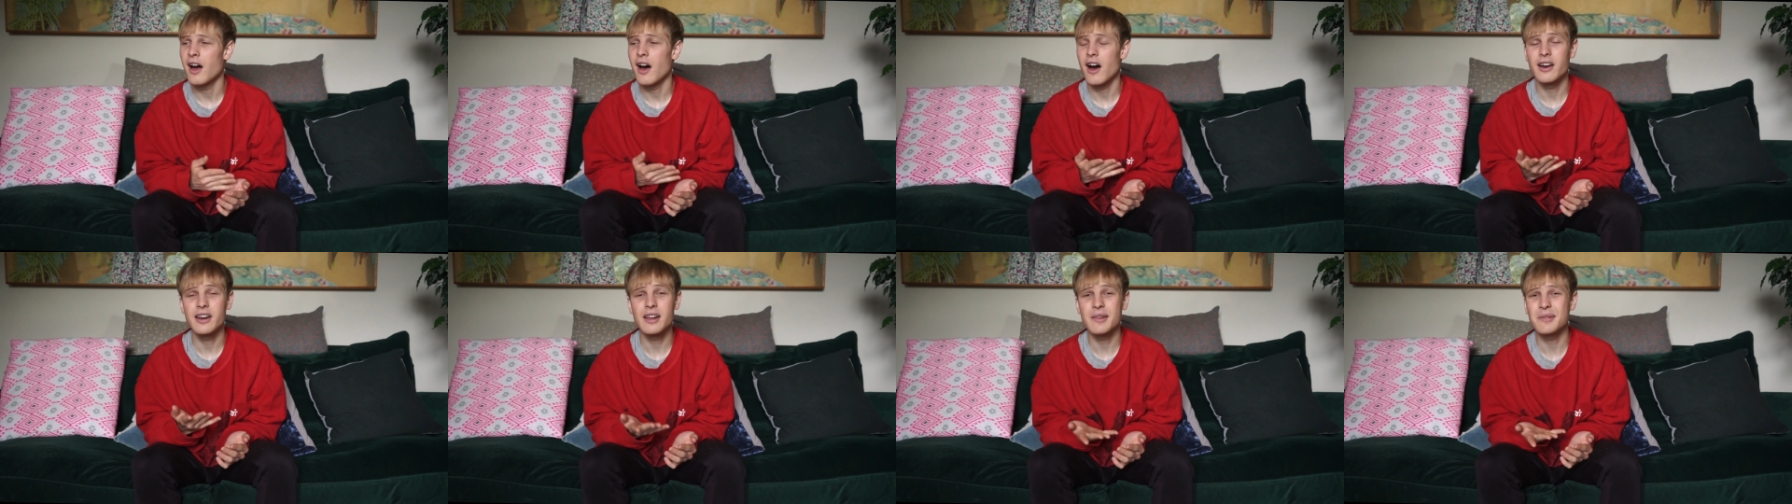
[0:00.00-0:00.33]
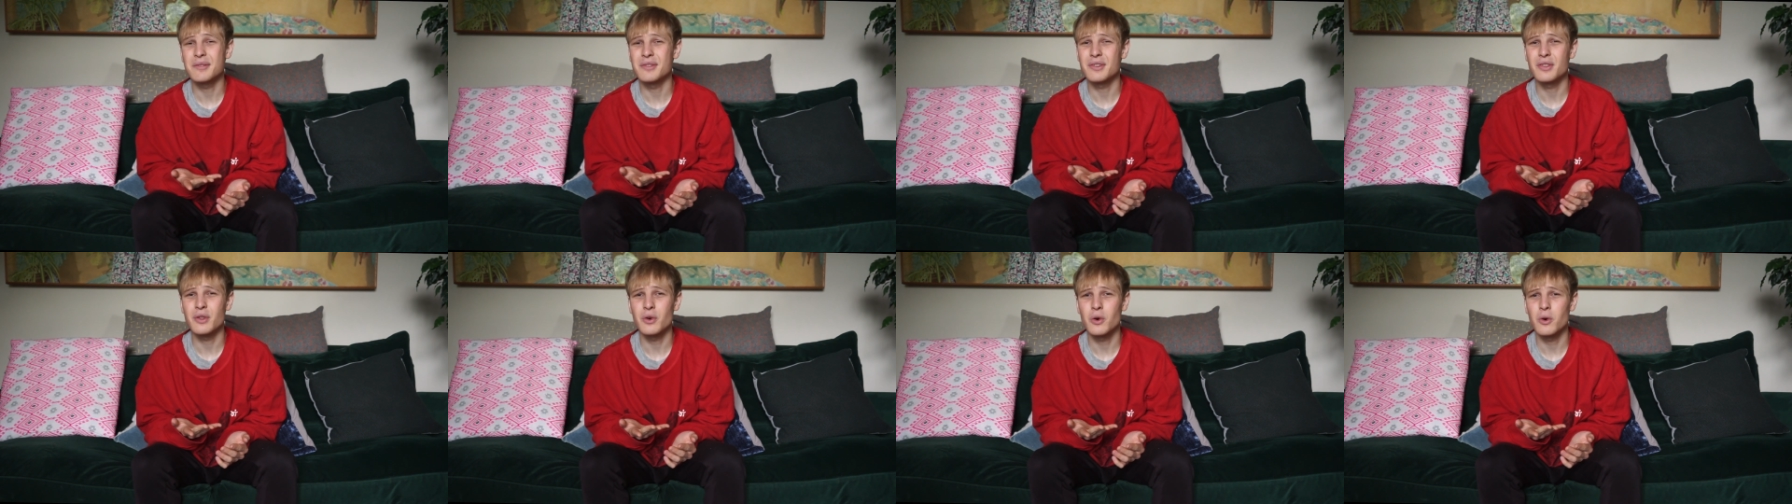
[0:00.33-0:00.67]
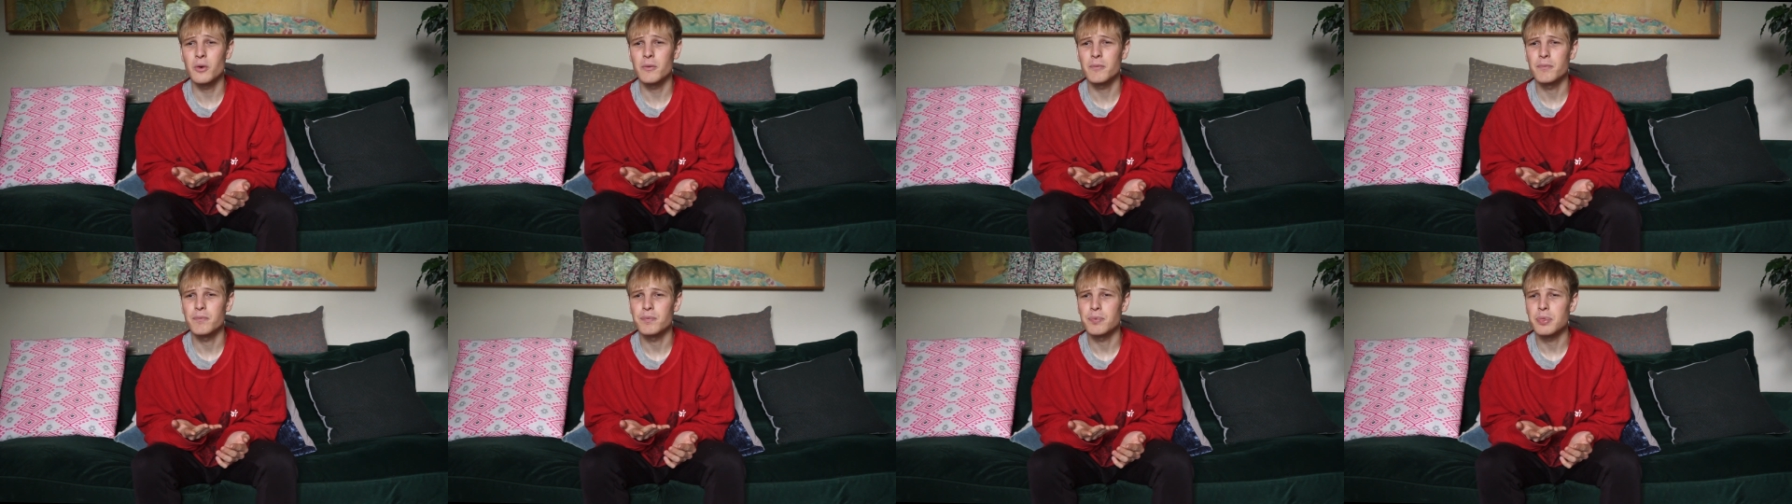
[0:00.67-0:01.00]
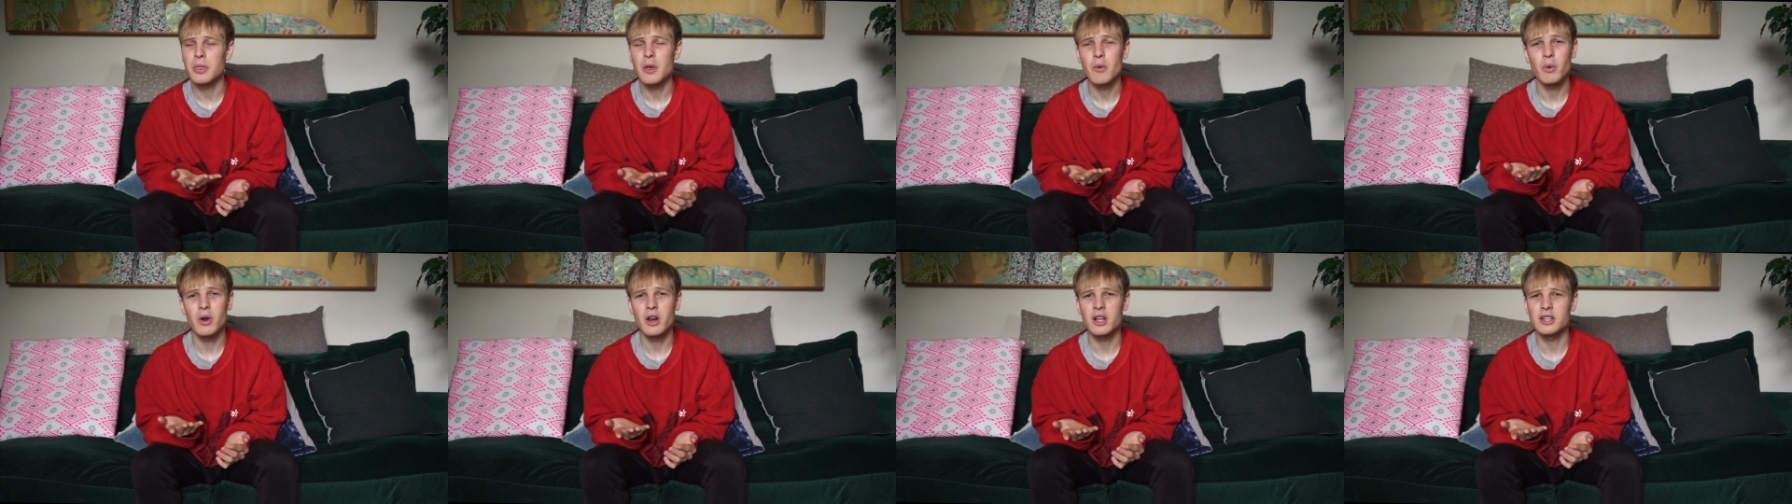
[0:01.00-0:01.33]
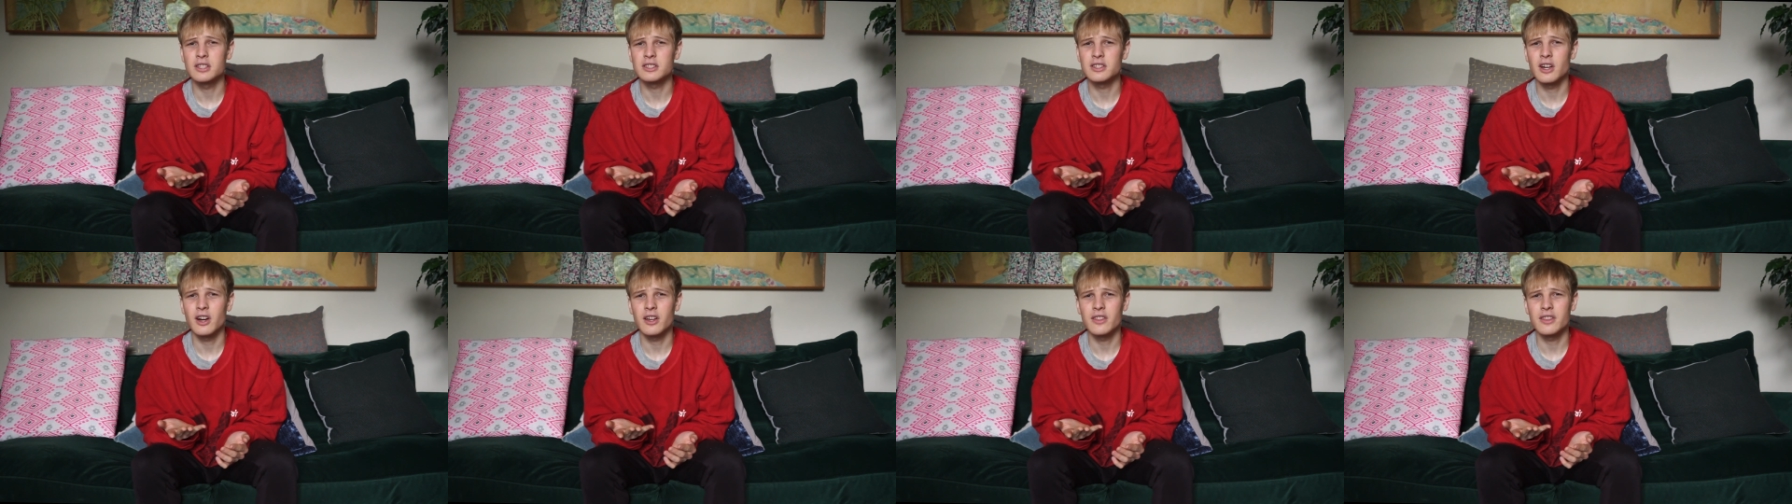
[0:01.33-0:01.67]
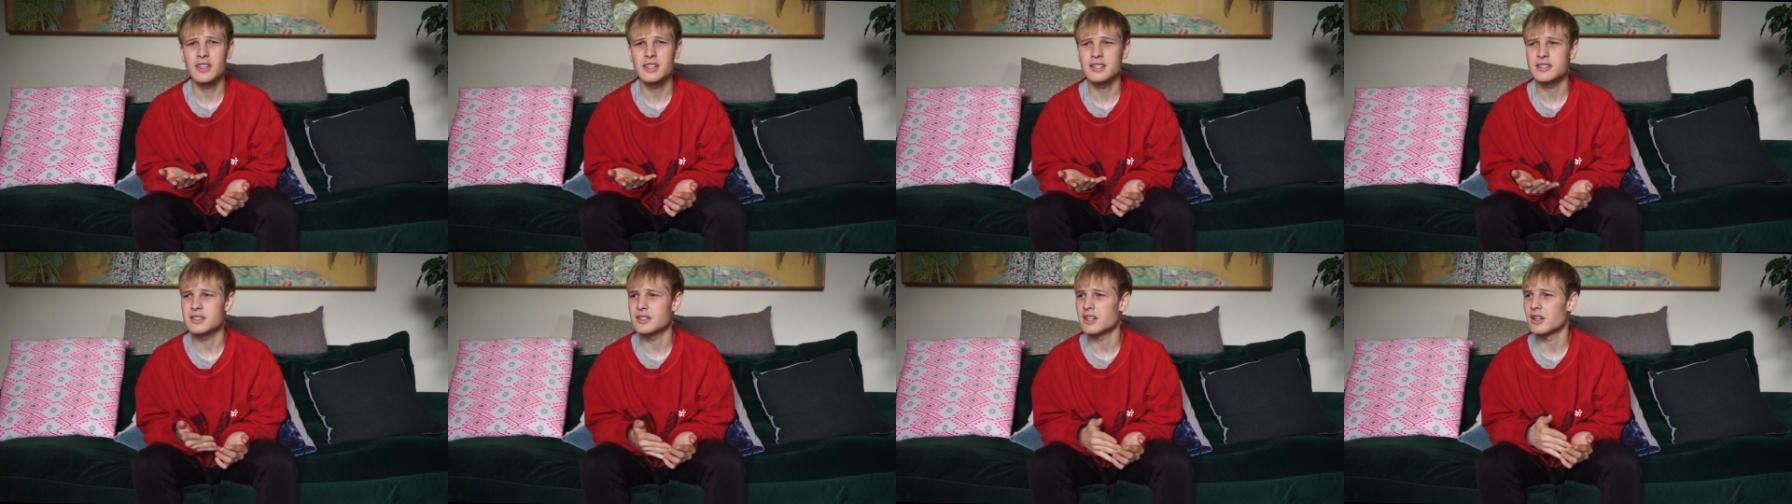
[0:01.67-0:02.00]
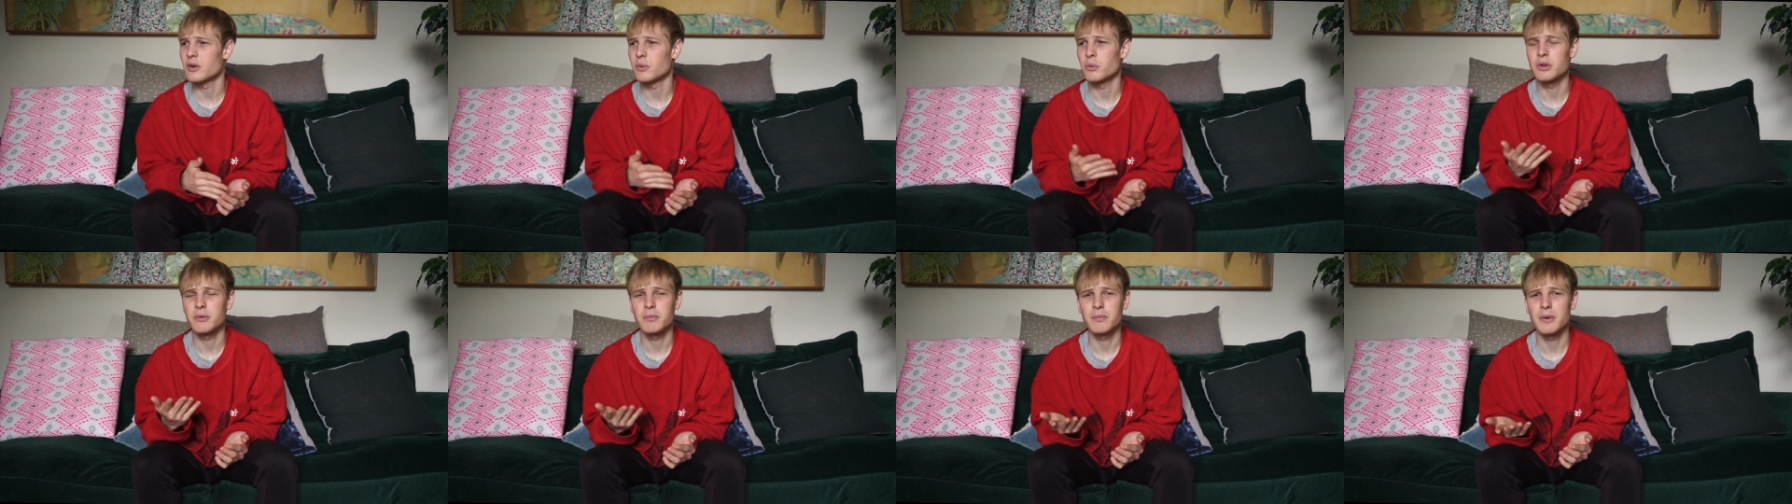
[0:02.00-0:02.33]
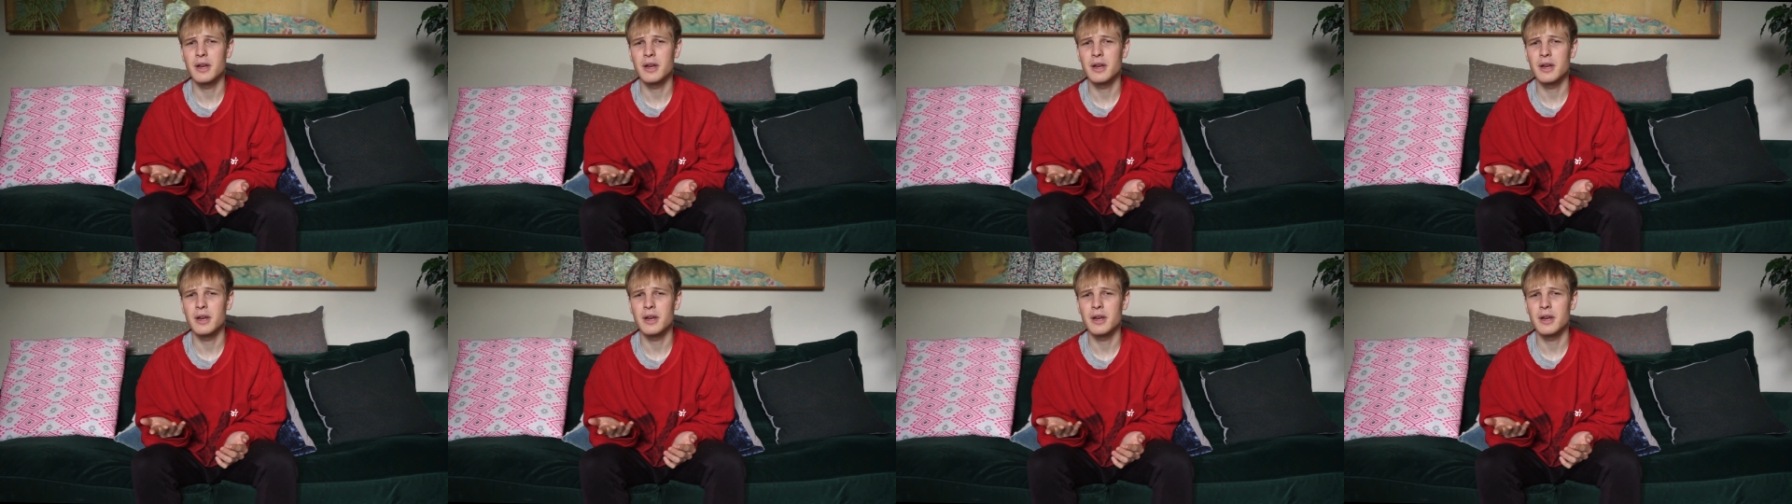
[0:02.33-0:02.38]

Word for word: I never thought when I started this that we'd